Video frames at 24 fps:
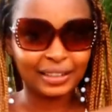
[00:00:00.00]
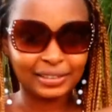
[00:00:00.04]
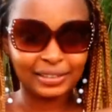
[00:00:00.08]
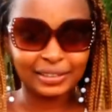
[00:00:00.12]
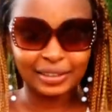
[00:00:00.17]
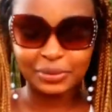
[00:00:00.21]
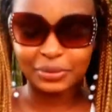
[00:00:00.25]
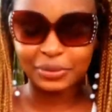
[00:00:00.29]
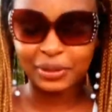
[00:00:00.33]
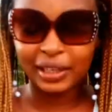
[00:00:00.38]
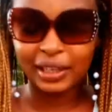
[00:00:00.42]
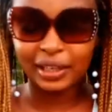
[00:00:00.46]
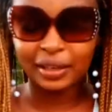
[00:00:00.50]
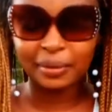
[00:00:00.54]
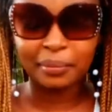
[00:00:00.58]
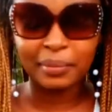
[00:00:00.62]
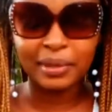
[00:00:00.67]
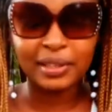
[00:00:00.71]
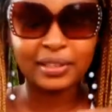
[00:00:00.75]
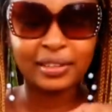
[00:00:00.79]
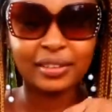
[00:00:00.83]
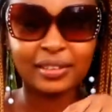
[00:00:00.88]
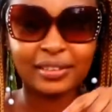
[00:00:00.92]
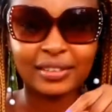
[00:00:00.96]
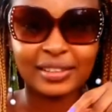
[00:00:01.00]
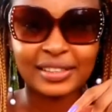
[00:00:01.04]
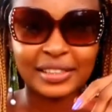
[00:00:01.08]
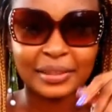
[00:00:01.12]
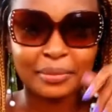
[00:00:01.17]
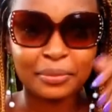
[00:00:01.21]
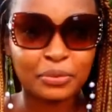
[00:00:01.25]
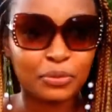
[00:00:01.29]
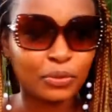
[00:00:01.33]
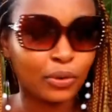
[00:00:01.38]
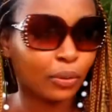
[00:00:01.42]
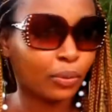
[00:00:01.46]
Actually, me seem
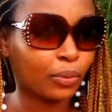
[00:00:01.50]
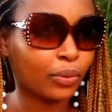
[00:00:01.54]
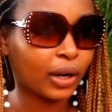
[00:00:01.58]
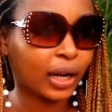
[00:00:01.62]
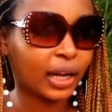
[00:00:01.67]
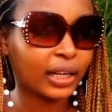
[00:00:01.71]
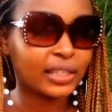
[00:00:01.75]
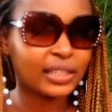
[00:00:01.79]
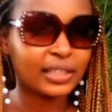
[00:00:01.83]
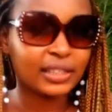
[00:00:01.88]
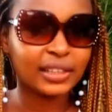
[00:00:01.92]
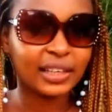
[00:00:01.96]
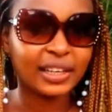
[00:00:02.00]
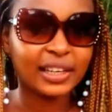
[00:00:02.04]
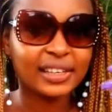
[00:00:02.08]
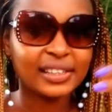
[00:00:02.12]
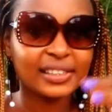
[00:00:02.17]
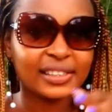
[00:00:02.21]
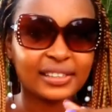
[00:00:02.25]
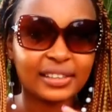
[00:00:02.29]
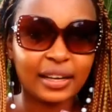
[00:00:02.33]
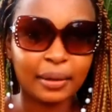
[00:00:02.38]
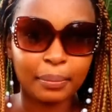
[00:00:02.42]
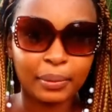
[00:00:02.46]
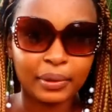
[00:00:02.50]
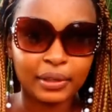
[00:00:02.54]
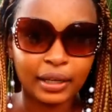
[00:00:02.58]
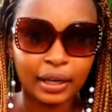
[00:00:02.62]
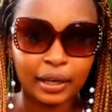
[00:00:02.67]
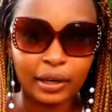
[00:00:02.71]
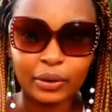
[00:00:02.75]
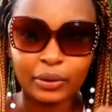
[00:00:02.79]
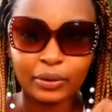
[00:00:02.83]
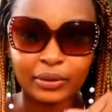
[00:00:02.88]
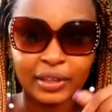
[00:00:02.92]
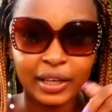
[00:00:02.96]
to cut nails, napenda
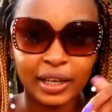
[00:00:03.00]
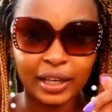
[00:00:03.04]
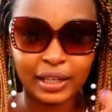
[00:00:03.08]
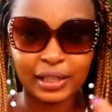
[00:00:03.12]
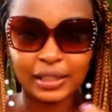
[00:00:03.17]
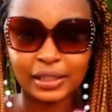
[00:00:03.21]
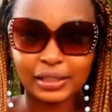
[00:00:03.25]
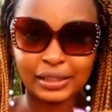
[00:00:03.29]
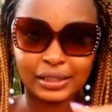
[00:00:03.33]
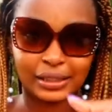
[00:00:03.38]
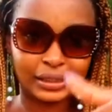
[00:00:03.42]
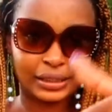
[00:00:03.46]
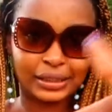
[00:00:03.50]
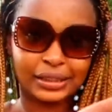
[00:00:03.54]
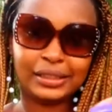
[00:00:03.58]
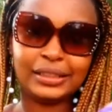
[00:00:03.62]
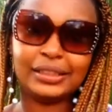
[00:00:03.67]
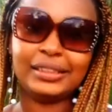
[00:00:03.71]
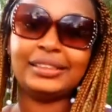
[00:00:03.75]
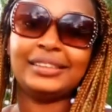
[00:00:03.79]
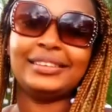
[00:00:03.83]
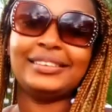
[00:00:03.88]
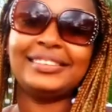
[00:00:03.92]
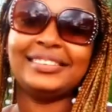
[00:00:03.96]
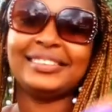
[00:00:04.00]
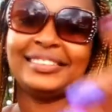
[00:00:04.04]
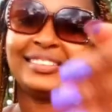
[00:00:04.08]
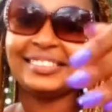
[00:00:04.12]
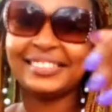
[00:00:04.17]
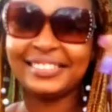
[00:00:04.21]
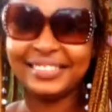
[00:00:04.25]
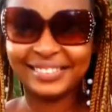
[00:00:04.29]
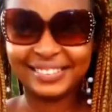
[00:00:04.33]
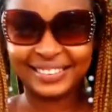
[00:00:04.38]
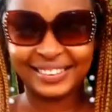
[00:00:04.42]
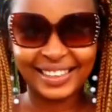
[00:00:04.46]
long nails.
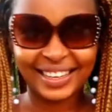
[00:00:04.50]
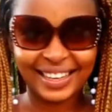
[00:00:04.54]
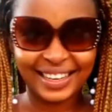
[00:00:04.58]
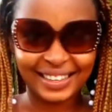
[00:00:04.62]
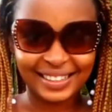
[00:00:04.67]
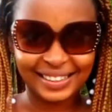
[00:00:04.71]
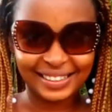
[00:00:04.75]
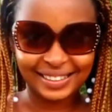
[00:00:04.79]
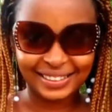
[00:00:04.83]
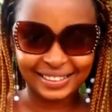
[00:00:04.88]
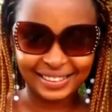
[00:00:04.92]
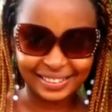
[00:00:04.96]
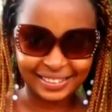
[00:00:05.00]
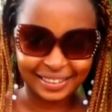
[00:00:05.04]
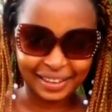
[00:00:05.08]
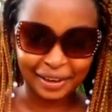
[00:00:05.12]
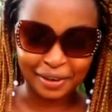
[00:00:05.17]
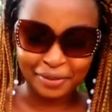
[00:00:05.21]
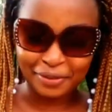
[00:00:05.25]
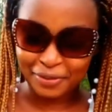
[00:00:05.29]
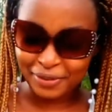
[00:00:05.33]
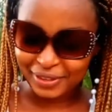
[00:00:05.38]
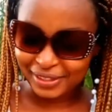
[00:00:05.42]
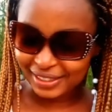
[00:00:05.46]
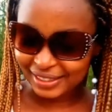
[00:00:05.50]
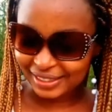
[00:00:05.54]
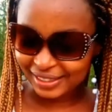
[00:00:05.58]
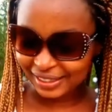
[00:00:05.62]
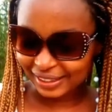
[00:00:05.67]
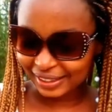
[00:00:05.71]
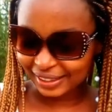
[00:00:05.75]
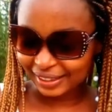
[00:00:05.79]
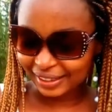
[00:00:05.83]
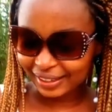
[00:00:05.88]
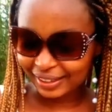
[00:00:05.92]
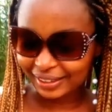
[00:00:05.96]
Yes, alafu hizi
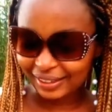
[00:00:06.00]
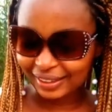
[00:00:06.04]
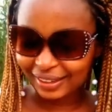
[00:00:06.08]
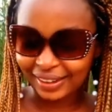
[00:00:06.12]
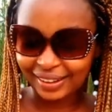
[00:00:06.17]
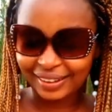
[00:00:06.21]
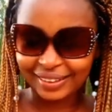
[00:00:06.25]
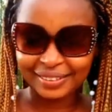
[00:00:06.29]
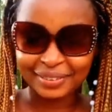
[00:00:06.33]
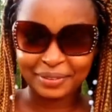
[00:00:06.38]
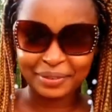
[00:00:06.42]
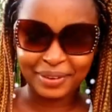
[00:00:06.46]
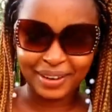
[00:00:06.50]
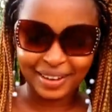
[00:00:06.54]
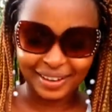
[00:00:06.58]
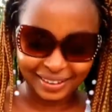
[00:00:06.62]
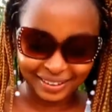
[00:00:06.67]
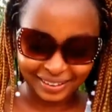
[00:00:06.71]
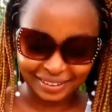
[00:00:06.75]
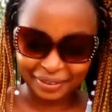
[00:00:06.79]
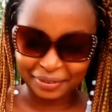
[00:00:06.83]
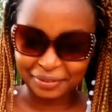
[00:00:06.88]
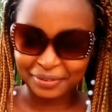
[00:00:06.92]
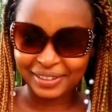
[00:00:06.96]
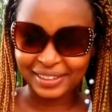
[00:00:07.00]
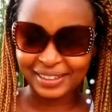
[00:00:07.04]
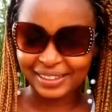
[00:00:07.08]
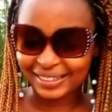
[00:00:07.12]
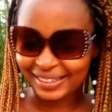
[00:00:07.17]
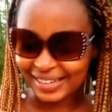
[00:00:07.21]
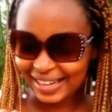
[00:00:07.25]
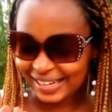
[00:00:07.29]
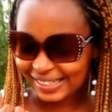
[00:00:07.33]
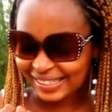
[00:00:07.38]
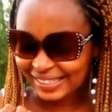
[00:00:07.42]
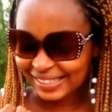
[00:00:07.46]
zingine, wow, they're very
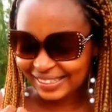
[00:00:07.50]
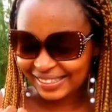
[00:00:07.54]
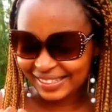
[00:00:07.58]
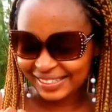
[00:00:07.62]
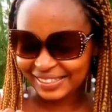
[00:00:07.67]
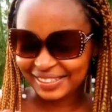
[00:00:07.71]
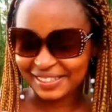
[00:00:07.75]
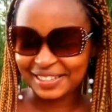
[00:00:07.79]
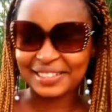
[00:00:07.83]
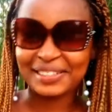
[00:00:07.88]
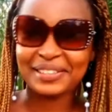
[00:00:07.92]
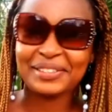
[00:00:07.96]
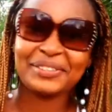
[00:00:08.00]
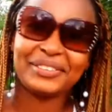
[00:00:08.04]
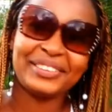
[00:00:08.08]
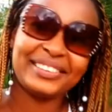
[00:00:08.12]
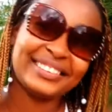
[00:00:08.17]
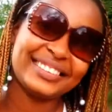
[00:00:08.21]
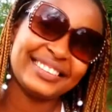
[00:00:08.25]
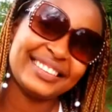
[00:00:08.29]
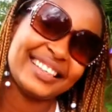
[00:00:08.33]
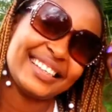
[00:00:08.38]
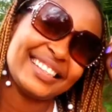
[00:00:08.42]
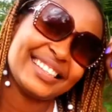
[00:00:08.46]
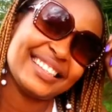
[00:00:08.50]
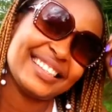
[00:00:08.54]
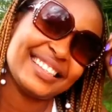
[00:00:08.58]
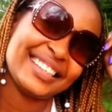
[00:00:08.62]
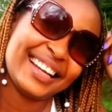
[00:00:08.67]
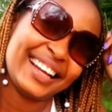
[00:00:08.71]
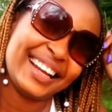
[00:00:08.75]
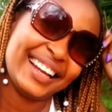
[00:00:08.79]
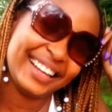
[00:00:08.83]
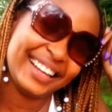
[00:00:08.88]
dirty, hata siwezi waonyesha.